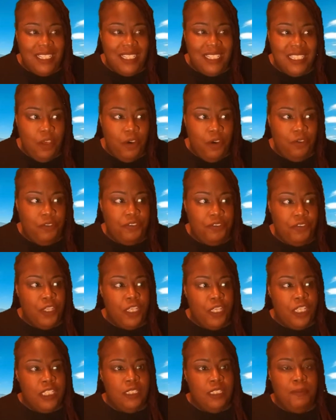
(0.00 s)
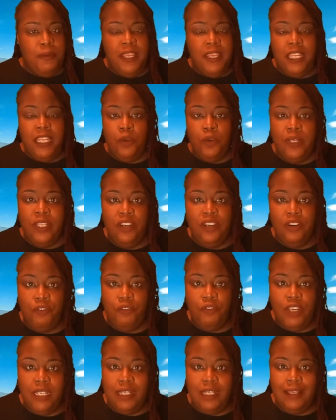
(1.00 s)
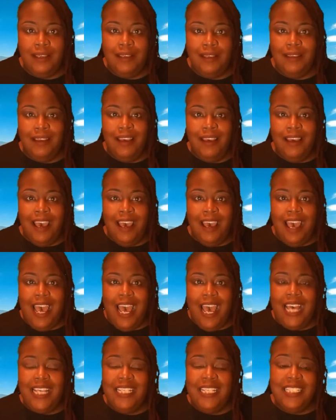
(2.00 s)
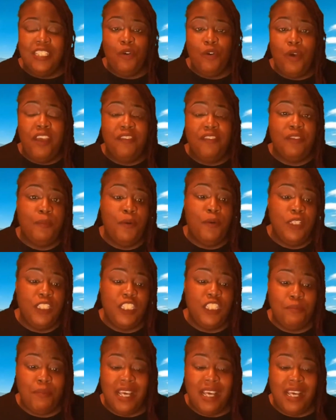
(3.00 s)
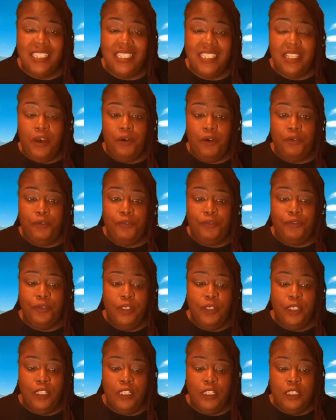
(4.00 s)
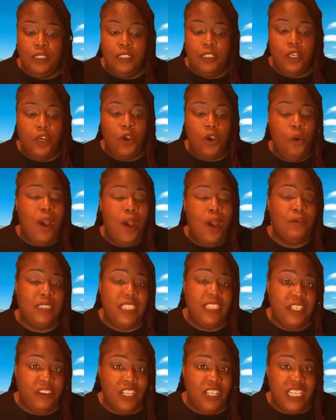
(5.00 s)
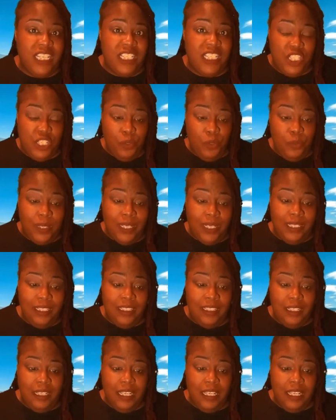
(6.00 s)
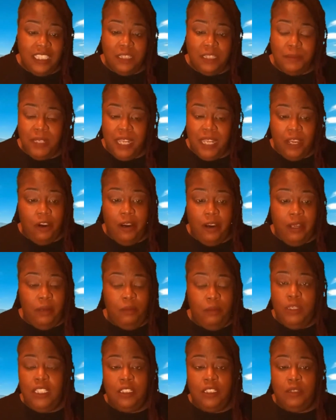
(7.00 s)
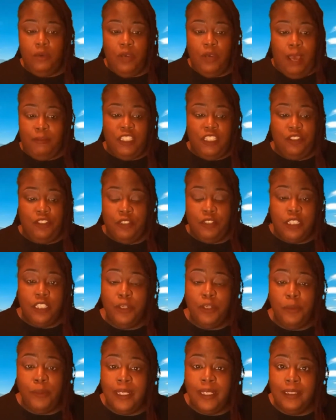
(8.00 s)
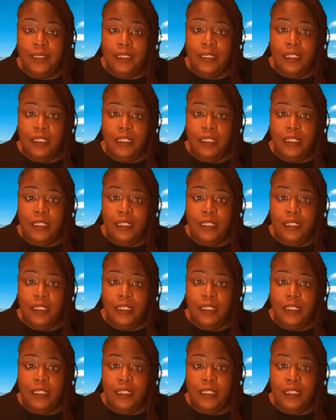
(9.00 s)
myself, depending on the arena, I still have to push myself to go out there and do it and just be like, all right, I'm just going to do it